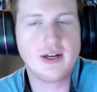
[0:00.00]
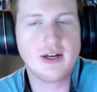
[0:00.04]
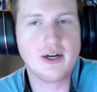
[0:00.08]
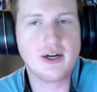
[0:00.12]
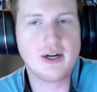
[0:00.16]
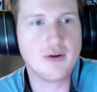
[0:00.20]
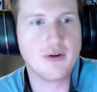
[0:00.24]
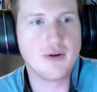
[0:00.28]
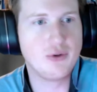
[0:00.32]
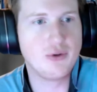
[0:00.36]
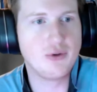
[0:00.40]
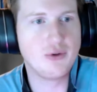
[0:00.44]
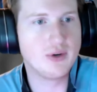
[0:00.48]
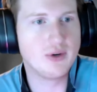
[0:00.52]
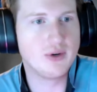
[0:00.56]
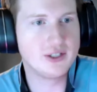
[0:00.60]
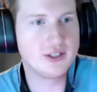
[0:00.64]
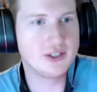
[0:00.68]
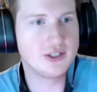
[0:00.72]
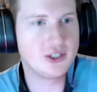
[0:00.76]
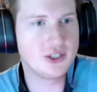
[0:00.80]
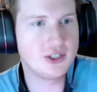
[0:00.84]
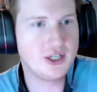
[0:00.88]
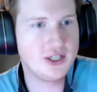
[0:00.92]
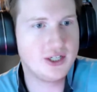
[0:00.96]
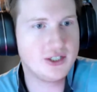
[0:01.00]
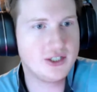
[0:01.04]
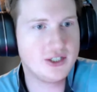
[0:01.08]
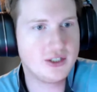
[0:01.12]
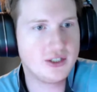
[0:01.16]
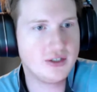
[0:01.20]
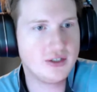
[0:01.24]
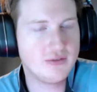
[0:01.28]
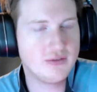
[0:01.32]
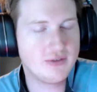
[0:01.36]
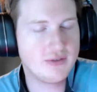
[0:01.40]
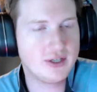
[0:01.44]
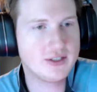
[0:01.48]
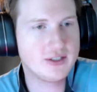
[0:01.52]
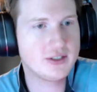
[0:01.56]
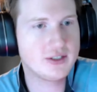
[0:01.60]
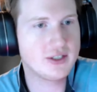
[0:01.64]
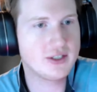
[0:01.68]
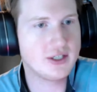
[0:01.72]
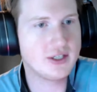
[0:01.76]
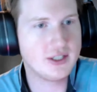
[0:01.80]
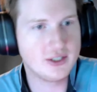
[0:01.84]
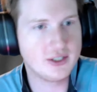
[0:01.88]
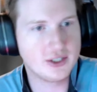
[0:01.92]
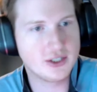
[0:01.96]
Now, if you wanted to change the
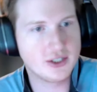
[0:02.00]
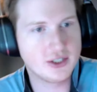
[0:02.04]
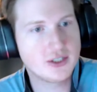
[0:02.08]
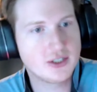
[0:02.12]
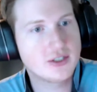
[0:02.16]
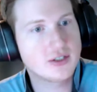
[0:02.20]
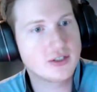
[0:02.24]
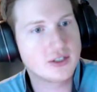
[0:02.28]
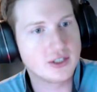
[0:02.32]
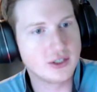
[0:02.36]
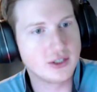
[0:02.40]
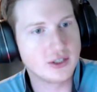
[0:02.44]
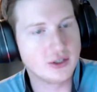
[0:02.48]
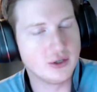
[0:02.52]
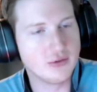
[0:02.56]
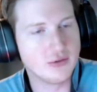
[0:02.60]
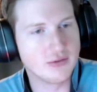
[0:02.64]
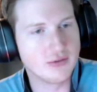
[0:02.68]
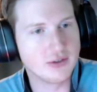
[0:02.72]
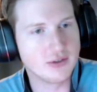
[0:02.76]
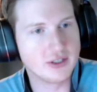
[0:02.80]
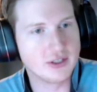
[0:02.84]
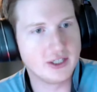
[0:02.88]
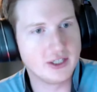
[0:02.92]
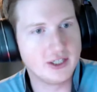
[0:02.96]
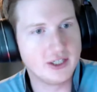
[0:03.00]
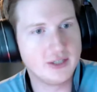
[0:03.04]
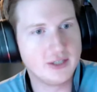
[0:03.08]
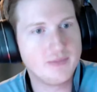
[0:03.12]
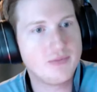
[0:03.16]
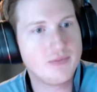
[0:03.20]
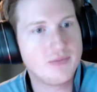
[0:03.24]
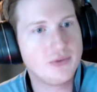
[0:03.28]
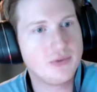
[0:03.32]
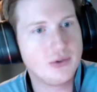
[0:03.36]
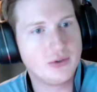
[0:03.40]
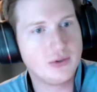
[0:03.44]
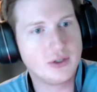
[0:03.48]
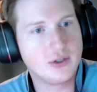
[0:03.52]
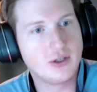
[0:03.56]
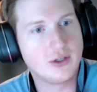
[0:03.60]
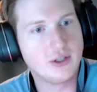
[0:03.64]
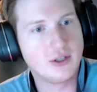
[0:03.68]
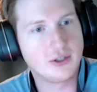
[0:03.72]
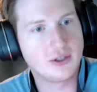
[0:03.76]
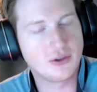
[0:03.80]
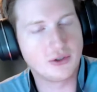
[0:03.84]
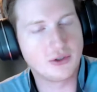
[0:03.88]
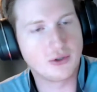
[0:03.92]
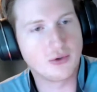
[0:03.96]
event and just sync over again, you can
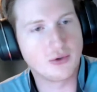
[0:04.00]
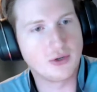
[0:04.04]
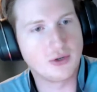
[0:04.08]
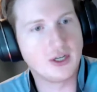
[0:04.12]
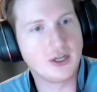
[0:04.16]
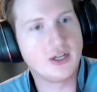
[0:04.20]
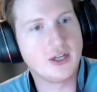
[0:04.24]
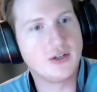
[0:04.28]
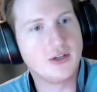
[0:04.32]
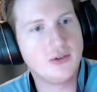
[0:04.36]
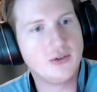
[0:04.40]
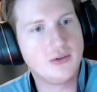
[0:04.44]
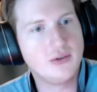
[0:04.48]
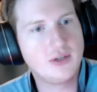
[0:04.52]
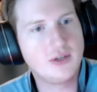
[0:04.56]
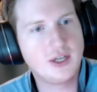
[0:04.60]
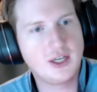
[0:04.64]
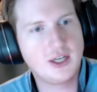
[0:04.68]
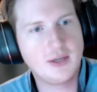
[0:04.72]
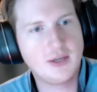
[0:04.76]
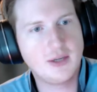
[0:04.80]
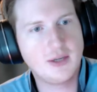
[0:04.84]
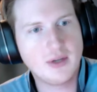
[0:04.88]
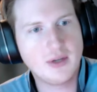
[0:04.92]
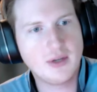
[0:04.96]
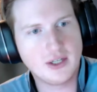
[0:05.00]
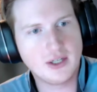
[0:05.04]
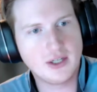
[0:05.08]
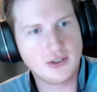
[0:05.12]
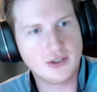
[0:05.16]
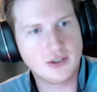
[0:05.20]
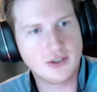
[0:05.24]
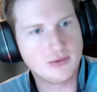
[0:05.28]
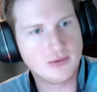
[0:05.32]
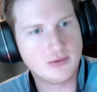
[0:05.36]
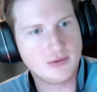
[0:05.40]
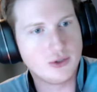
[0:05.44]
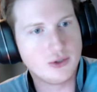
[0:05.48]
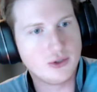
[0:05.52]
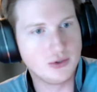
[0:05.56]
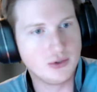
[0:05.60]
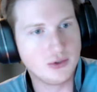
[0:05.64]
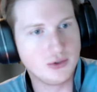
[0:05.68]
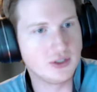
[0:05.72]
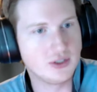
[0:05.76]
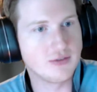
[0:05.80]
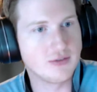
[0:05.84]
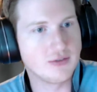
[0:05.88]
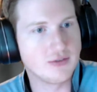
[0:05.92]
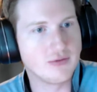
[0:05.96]
click the create new game and
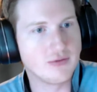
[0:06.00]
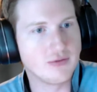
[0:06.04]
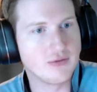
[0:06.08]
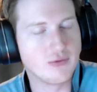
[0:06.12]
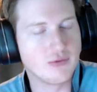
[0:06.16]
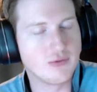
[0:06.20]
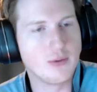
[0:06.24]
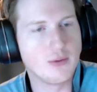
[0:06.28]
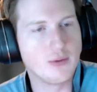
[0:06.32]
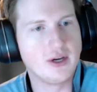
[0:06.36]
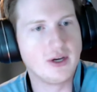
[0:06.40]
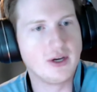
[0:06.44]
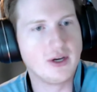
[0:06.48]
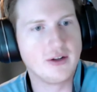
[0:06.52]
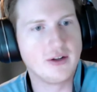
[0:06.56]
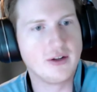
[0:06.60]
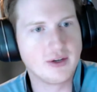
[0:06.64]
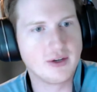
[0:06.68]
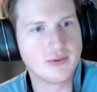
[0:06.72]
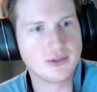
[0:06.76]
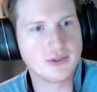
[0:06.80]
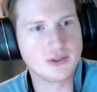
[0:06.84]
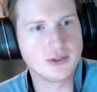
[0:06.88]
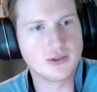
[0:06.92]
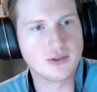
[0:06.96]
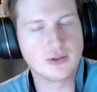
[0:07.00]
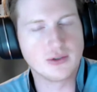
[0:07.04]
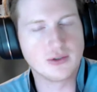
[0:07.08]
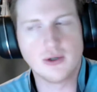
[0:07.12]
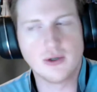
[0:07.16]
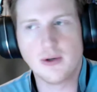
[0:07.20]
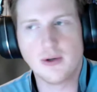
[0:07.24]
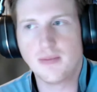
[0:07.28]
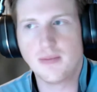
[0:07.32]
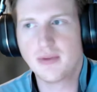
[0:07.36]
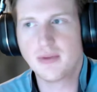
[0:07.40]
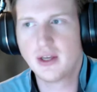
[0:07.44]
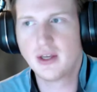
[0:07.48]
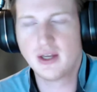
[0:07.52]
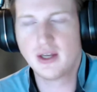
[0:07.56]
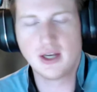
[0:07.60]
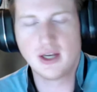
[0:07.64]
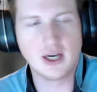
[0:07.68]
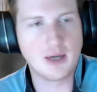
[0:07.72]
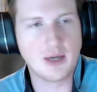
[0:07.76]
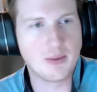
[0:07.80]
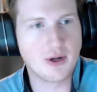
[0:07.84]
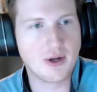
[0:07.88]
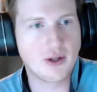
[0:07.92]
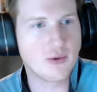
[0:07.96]
choose a different format if that was your goal.
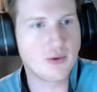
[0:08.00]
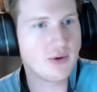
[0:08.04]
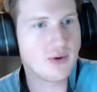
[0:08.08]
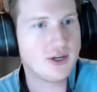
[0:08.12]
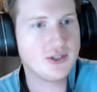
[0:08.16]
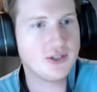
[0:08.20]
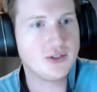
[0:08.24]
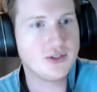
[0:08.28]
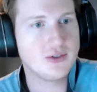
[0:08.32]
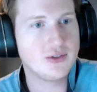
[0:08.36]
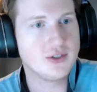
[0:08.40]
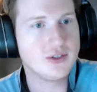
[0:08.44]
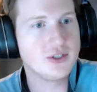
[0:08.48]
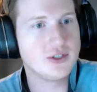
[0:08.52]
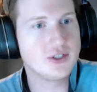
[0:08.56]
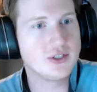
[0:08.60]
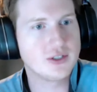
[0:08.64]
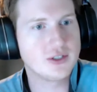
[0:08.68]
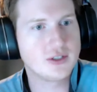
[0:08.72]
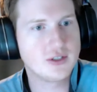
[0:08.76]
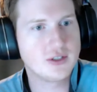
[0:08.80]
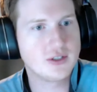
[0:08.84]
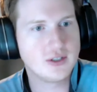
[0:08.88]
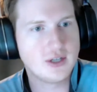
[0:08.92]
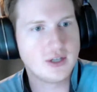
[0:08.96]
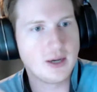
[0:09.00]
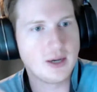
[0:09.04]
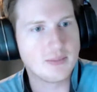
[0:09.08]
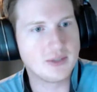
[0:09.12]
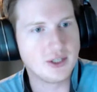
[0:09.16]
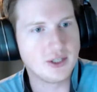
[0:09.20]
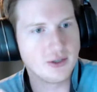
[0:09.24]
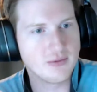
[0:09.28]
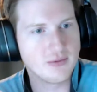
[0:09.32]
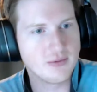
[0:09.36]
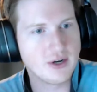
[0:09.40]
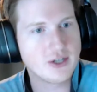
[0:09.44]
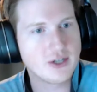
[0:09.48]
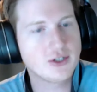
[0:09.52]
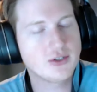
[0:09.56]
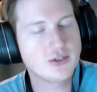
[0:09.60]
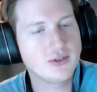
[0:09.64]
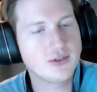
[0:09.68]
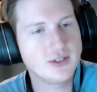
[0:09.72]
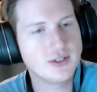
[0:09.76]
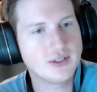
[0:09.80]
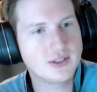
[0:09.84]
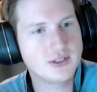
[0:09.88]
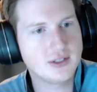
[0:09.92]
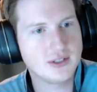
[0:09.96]
But otherwise, you can just update your
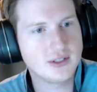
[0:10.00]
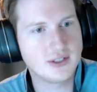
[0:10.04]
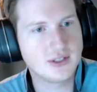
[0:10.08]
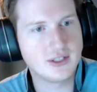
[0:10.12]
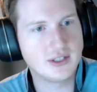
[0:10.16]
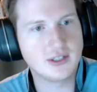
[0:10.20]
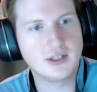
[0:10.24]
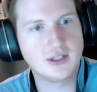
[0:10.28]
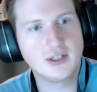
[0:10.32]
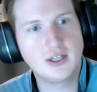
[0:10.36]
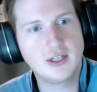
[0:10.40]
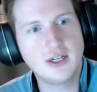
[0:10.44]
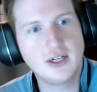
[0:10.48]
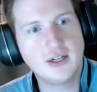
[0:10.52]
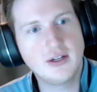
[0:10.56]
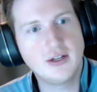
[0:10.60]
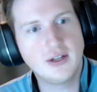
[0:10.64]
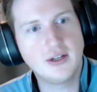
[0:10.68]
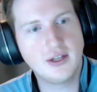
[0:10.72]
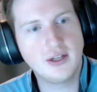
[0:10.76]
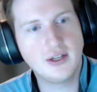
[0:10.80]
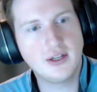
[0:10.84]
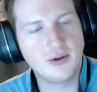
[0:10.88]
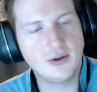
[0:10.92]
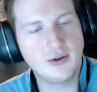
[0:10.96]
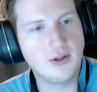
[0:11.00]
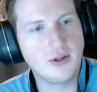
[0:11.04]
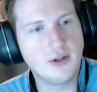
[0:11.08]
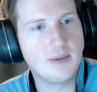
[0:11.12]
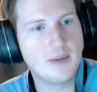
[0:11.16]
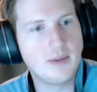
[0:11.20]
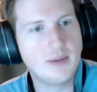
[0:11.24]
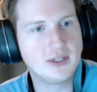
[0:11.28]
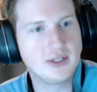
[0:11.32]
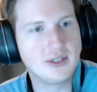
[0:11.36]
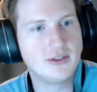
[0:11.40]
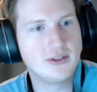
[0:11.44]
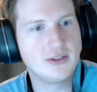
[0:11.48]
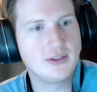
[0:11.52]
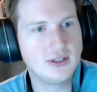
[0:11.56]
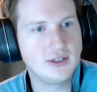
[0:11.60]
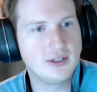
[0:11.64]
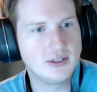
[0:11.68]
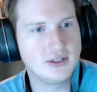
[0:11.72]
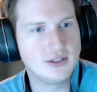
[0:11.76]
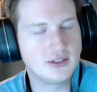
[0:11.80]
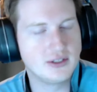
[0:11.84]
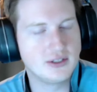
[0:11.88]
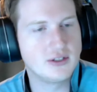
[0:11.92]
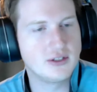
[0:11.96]
registrants, sync again, and it will update the
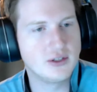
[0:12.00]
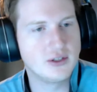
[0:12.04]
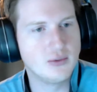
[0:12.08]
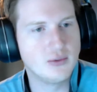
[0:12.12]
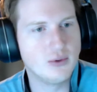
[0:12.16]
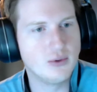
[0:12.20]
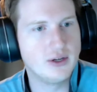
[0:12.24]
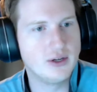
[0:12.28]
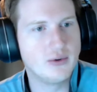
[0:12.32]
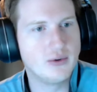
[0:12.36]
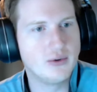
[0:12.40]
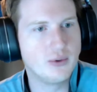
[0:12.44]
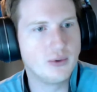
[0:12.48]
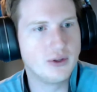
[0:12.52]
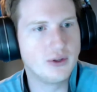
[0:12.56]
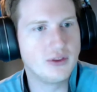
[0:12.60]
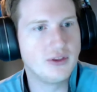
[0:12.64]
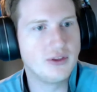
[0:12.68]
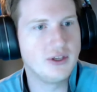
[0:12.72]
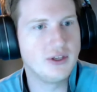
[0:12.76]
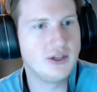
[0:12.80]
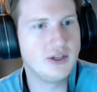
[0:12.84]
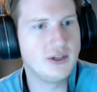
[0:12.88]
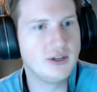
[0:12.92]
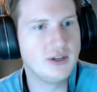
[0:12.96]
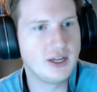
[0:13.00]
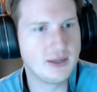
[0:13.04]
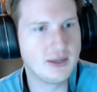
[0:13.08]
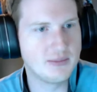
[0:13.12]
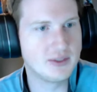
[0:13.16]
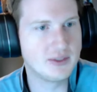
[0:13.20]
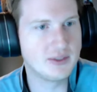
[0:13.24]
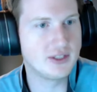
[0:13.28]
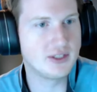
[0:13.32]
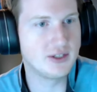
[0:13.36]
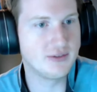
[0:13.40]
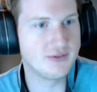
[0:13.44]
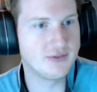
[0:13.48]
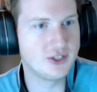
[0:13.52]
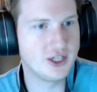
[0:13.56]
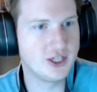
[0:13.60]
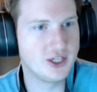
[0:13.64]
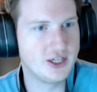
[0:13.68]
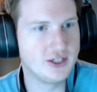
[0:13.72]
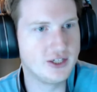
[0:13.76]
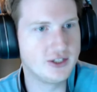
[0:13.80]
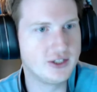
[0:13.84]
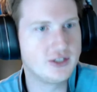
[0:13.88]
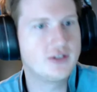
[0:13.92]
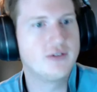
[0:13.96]
existing one with the names that have
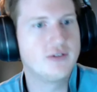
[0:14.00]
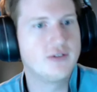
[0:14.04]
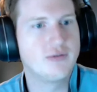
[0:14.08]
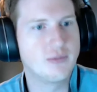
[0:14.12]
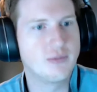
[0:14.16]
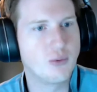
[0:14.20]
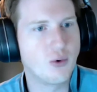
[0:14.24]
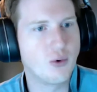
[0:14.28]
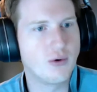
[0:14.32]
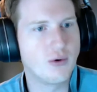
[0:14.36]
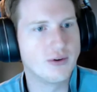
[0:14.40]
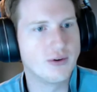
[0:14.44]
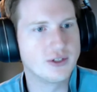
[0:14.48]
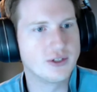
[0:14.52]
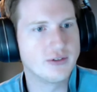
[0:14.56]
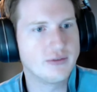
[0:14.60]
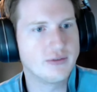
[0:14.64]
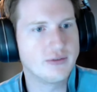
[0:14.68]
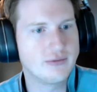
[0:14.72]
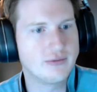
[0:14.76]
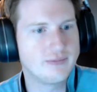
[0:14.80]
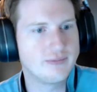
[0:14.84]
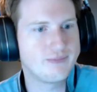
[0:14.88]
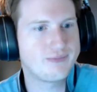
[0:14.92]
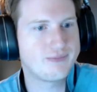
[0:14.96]
changed from CourtReserve.